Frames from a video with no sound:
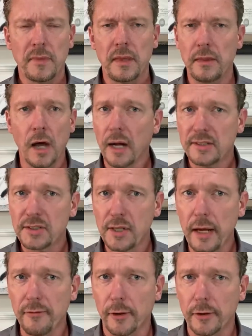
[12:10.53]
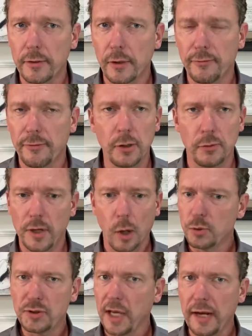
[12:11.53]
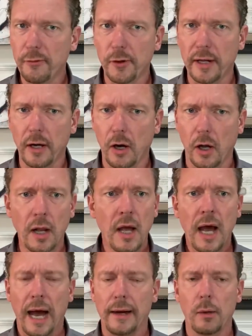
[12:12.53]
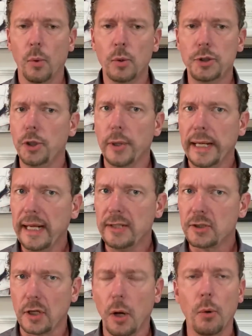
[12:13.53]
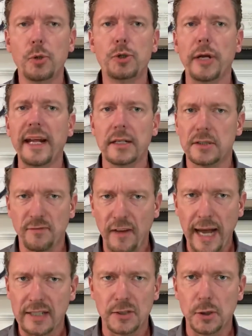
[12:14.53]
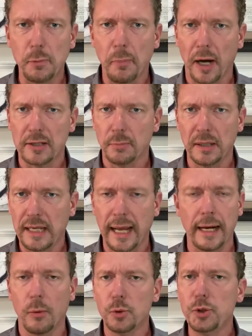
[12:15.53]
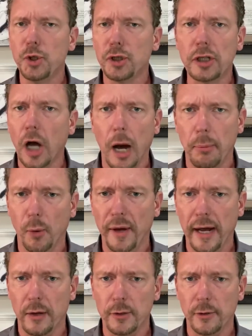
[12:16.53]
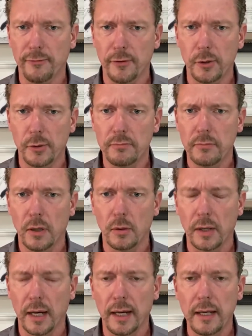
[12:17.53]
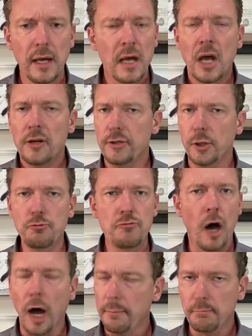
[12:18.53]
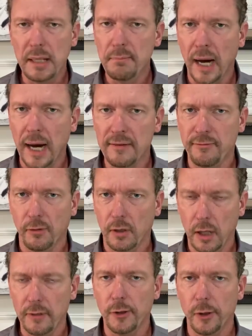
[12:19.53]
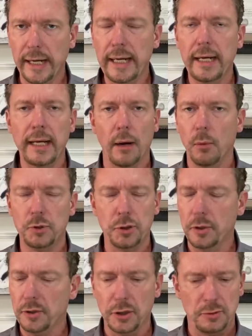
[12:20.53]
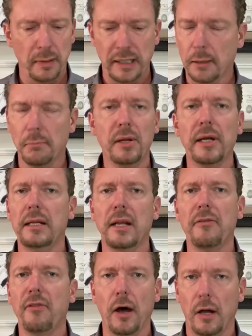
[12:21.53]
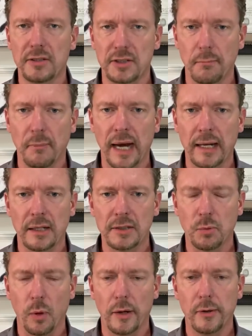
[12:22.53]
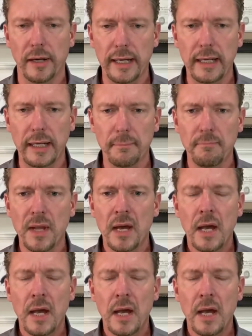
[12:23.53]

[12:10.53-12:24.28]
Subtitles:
not savor your food. Don't savor it at all. I don't want you to eat slow. I want you to eat as fast as you possibly can. I want you to gobble down your food, okay? Do not be mindful of your eating. I want you to just be completely thoughtless and mindless while you're eating.